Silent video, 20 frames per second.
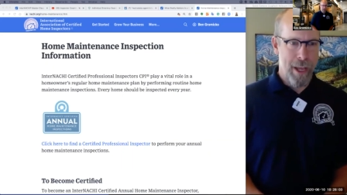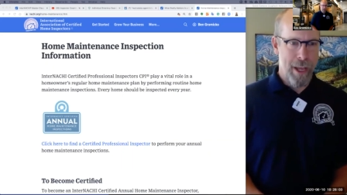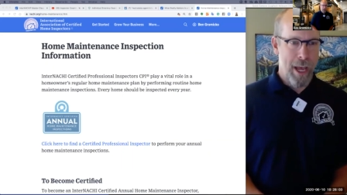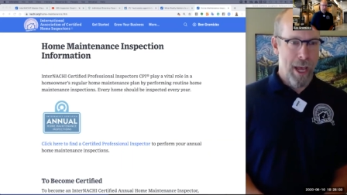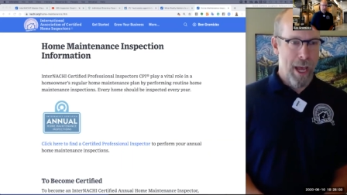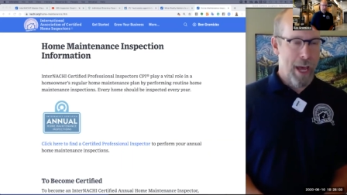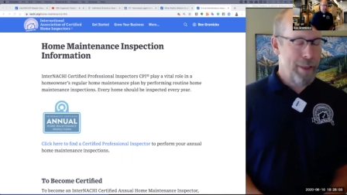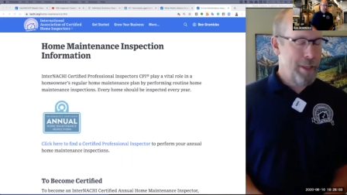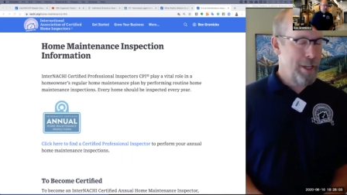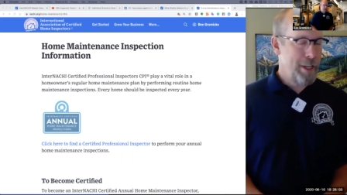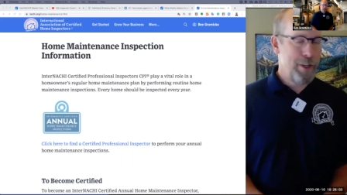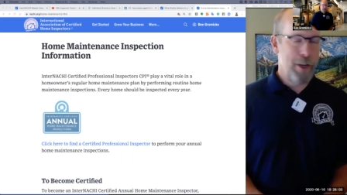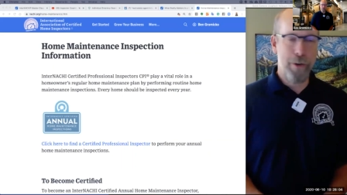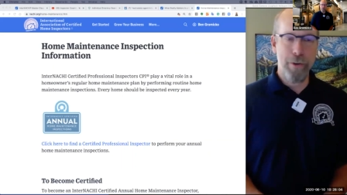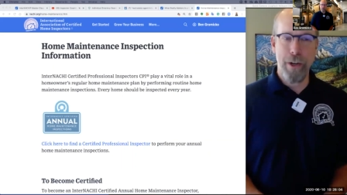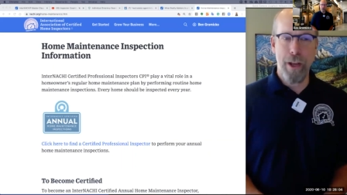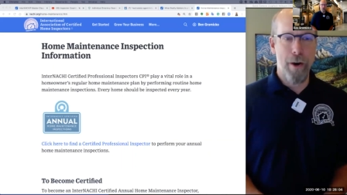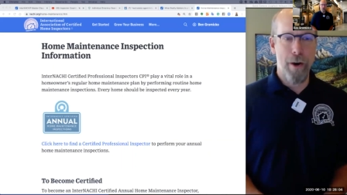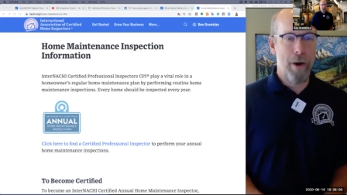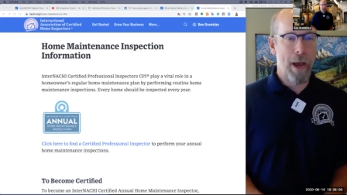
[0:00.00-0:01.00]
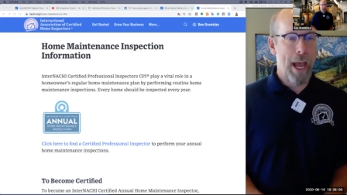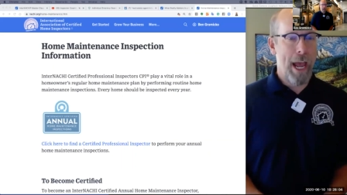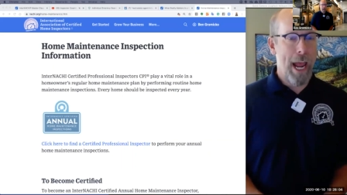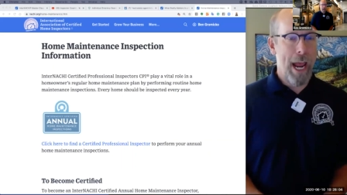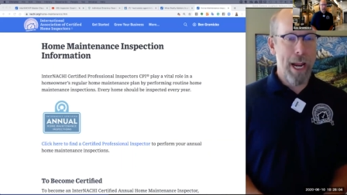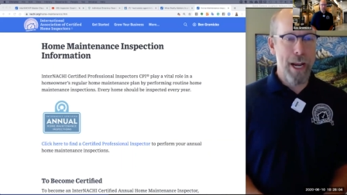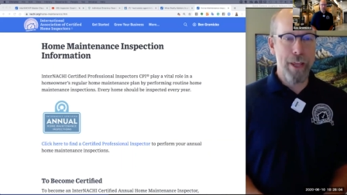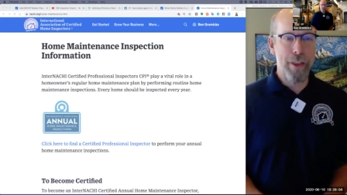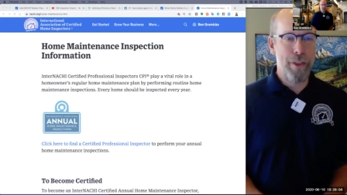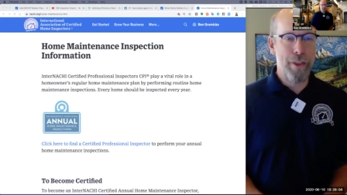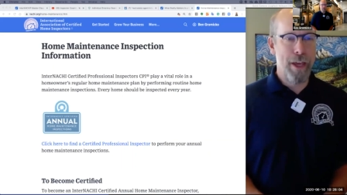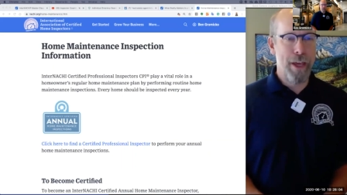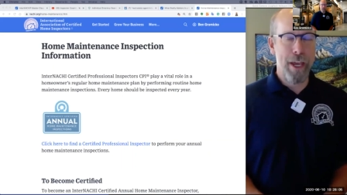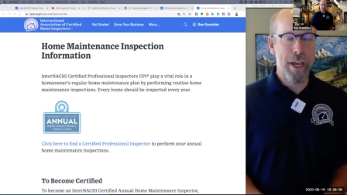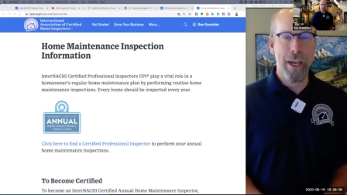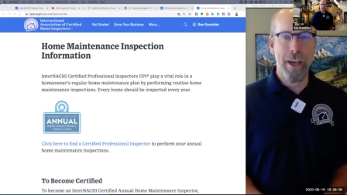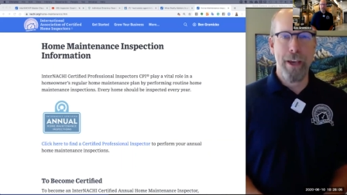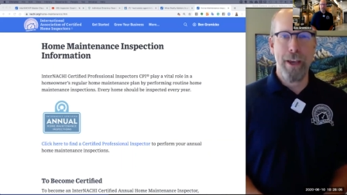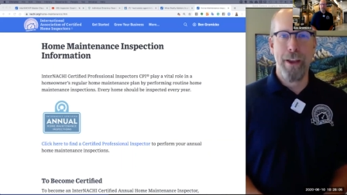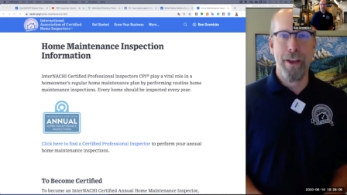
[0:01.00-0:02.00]
and they don't know
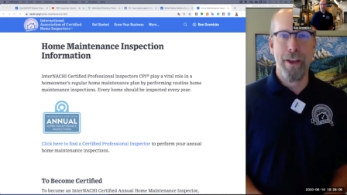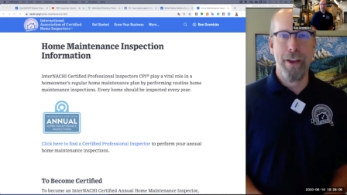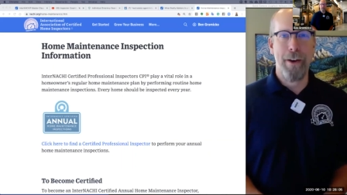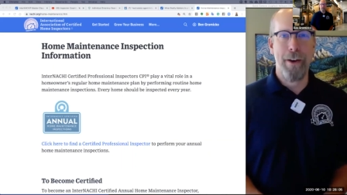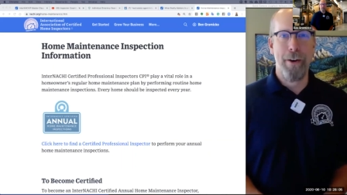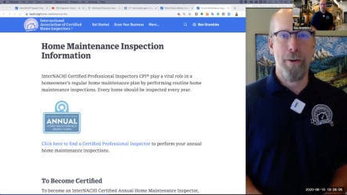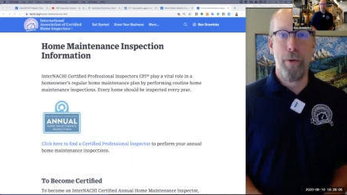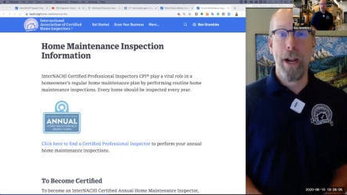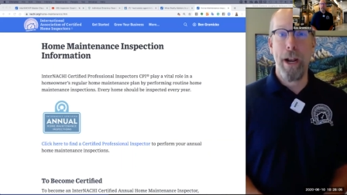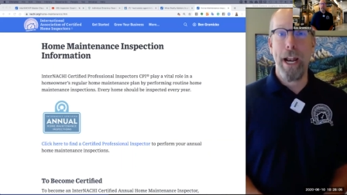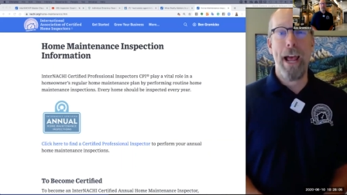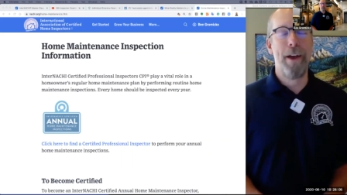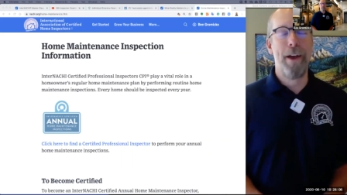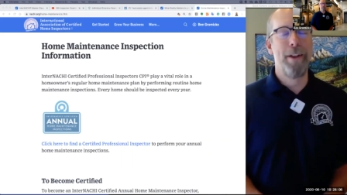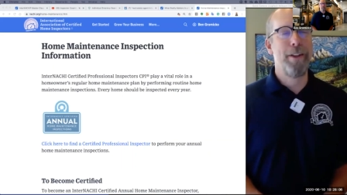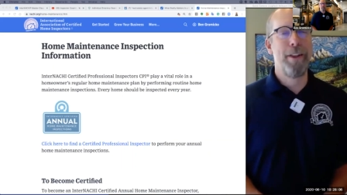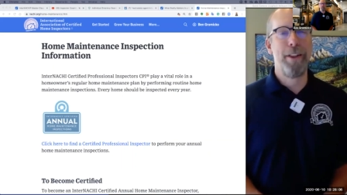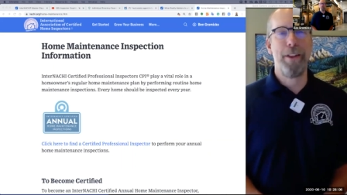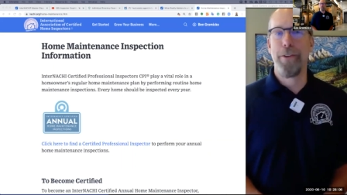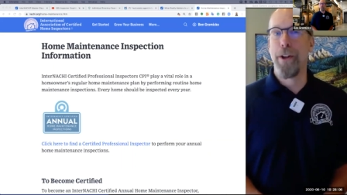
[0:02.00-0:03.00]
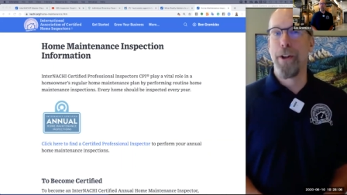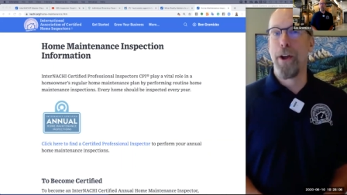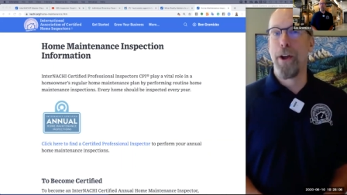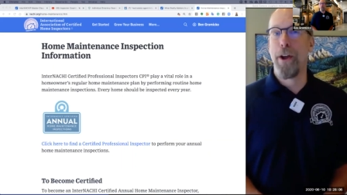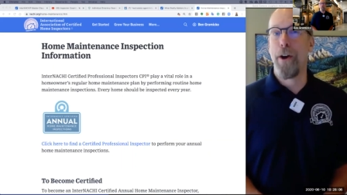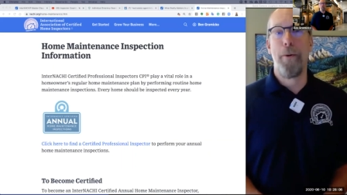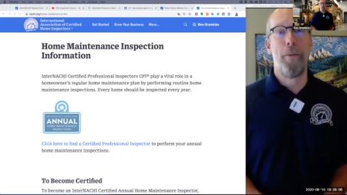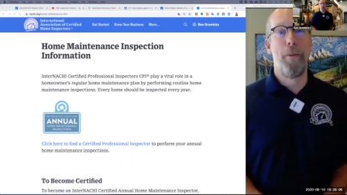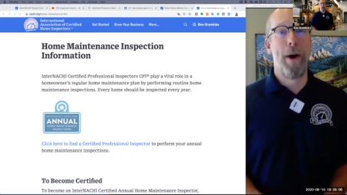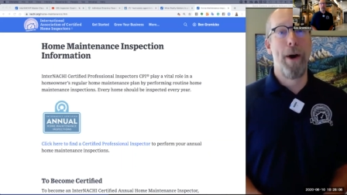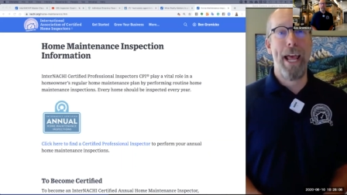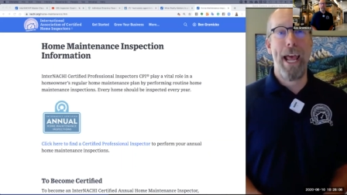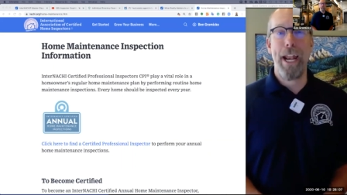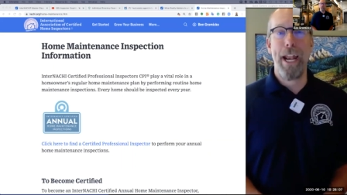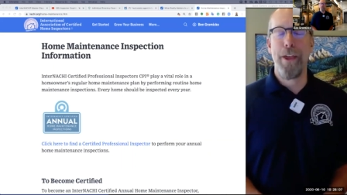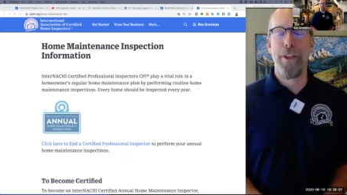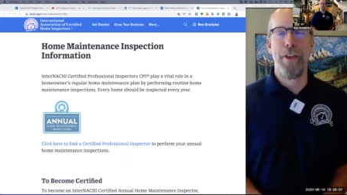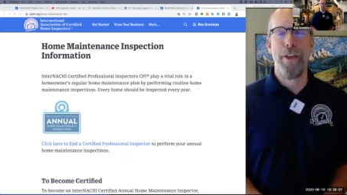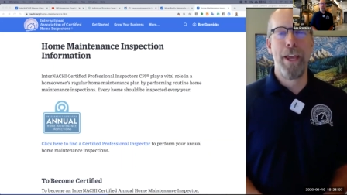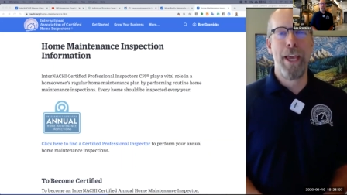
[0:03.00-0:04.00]
anything what they don't know what
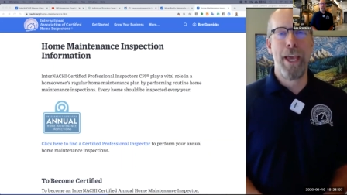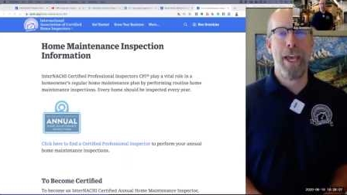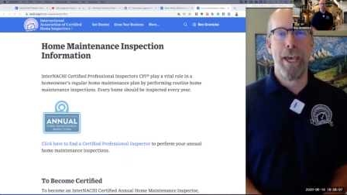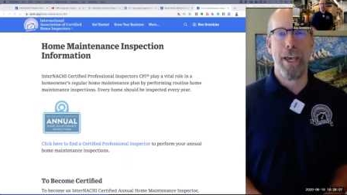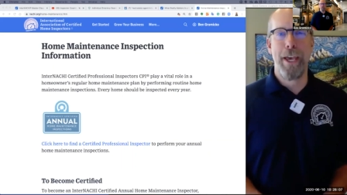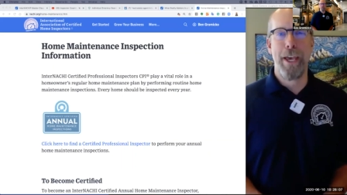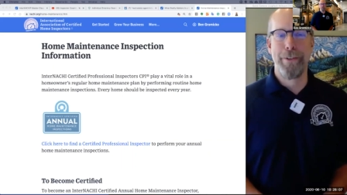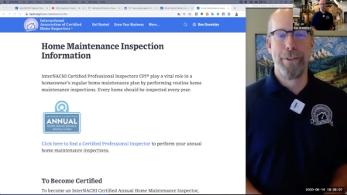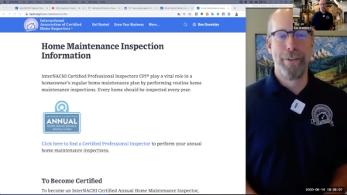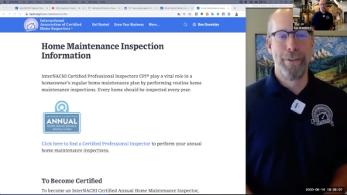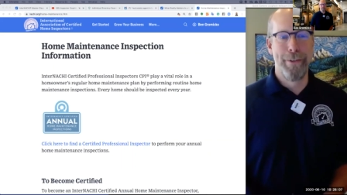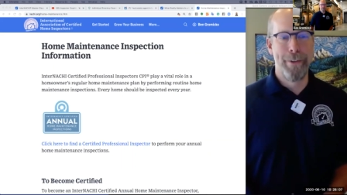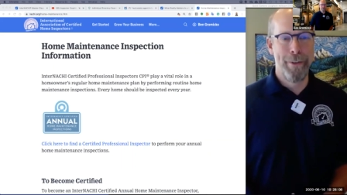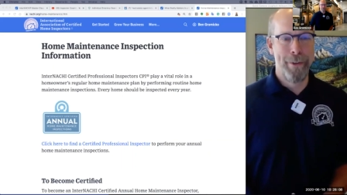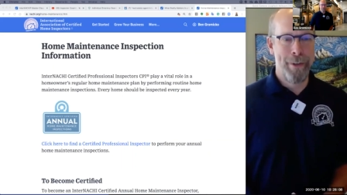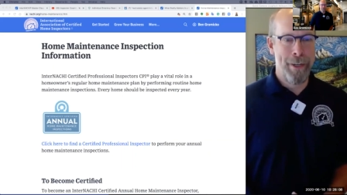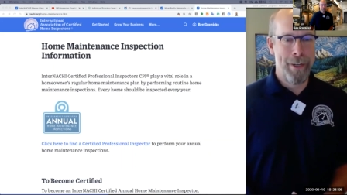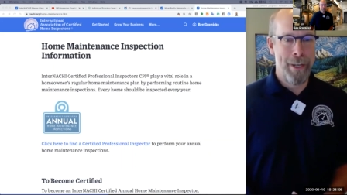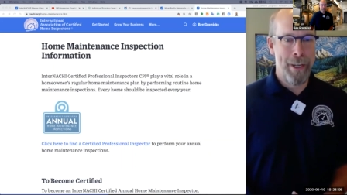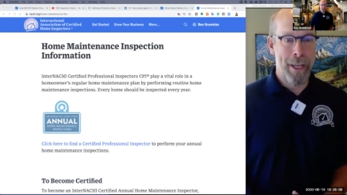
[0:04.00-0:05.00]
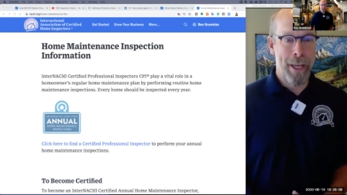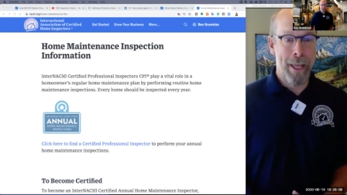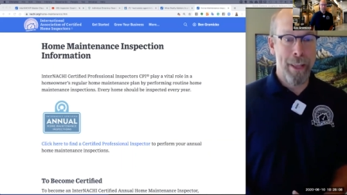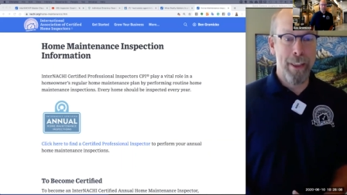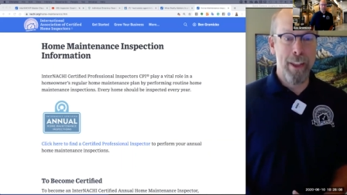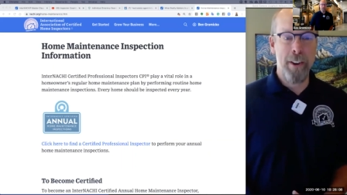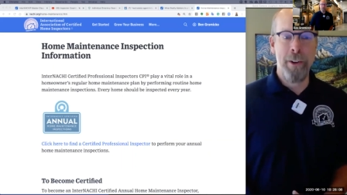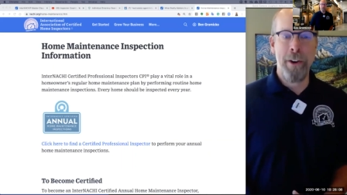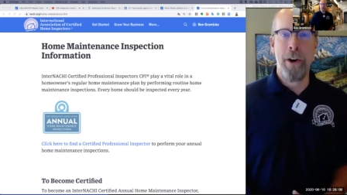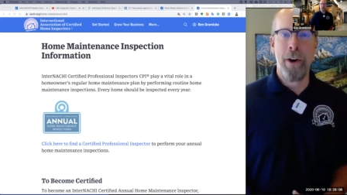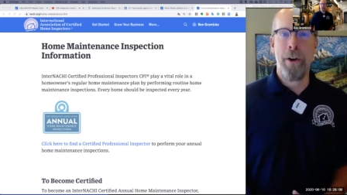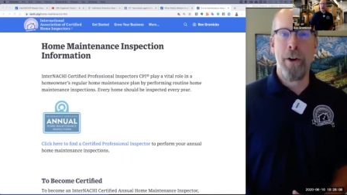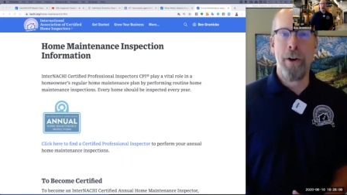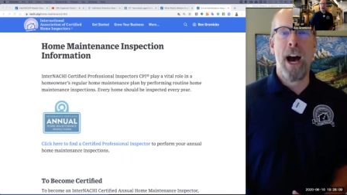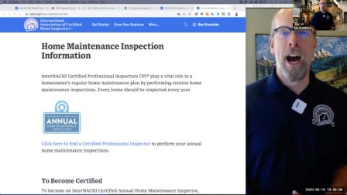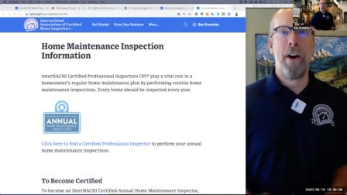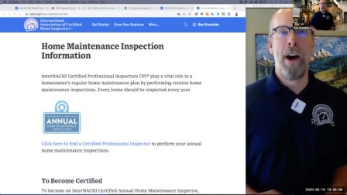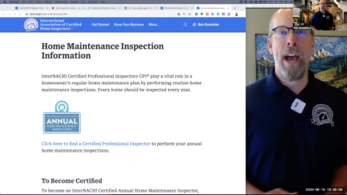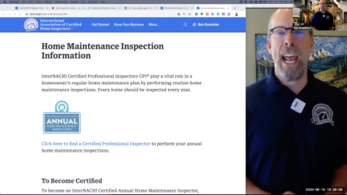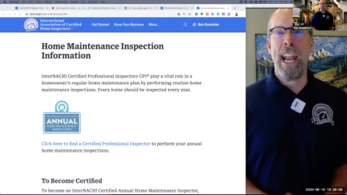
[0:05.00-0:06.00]
anything is. They don't know
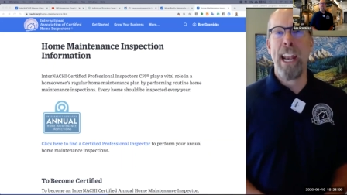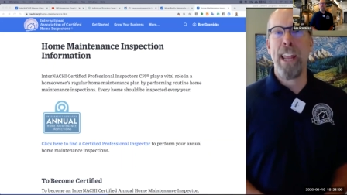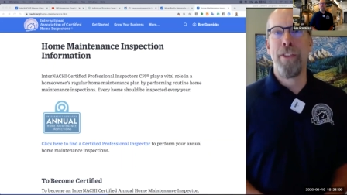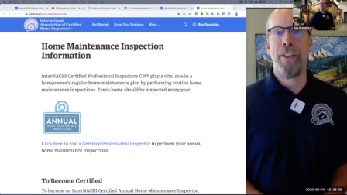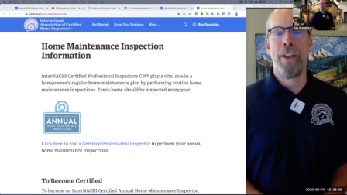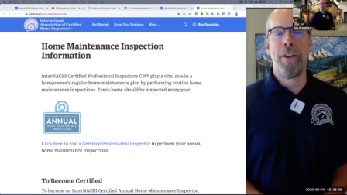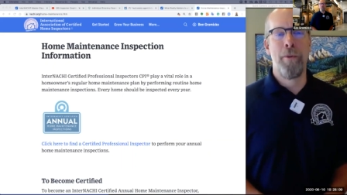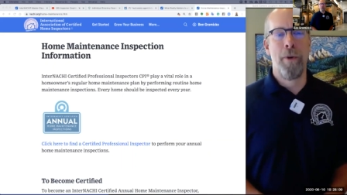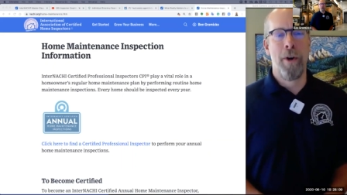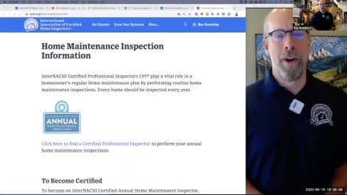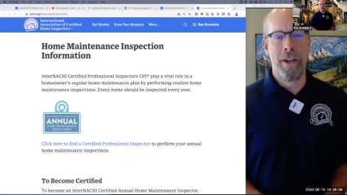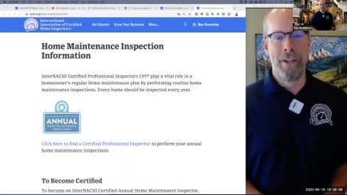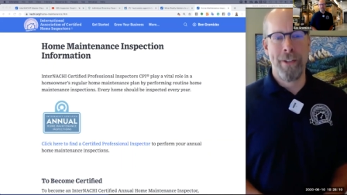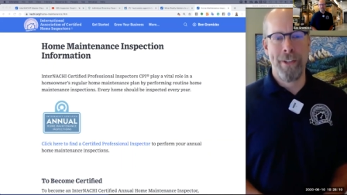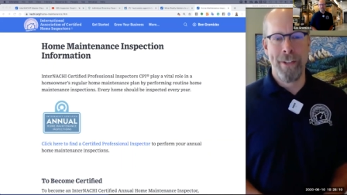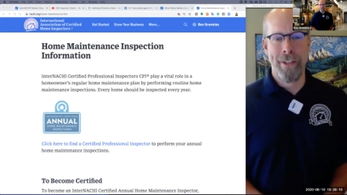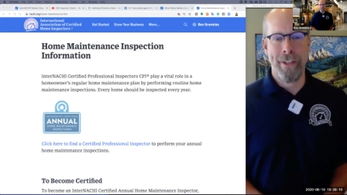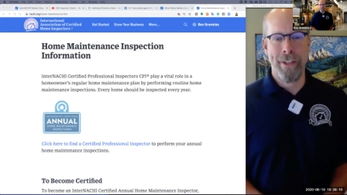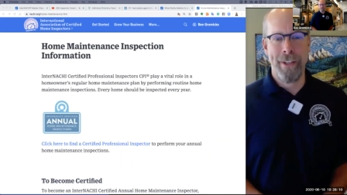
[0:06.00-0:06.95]
how anything works.